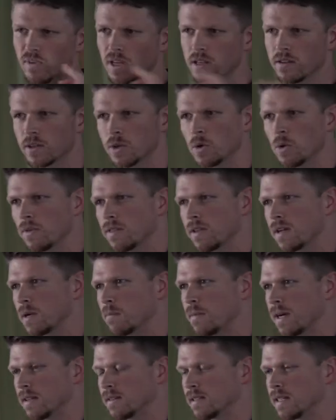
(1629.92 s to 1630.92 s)
And the cool thing
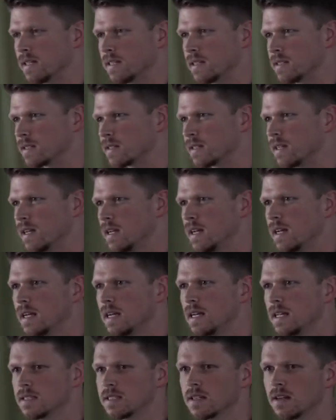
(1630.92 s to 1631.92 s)
about that is
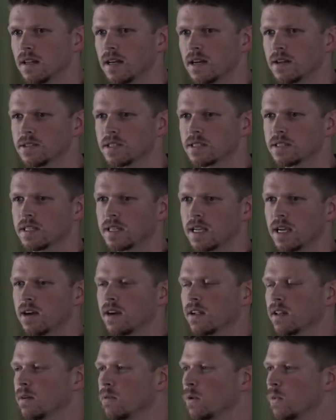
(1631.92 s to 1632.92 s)
it allows us to
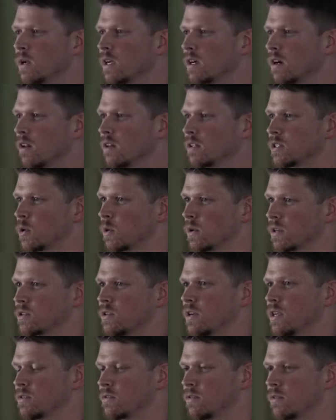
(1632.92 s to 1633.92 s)
calculate what we call the torque
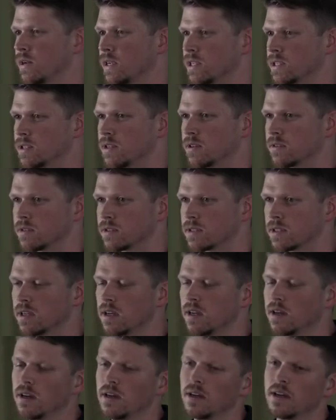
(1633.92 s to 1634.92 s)
transfer ratios.
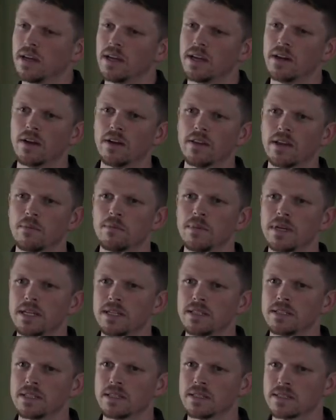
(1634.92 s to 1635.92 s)
And all that
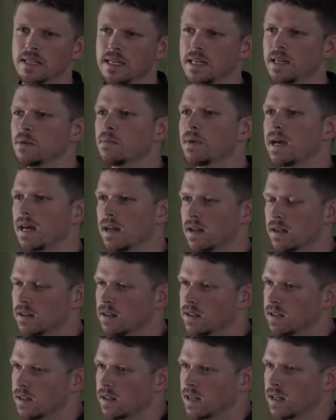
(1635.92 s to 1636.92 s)
means is
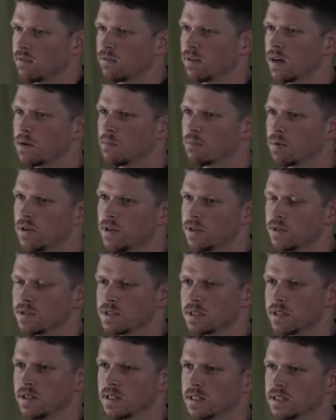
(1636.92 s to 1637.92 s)
kinematically, if I
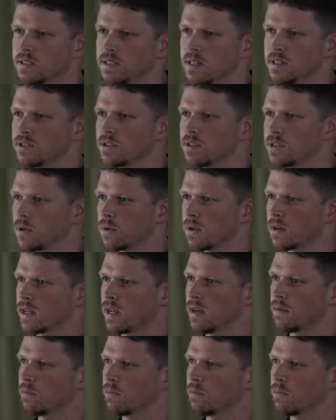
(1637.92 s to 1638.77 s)
produce an extensor torque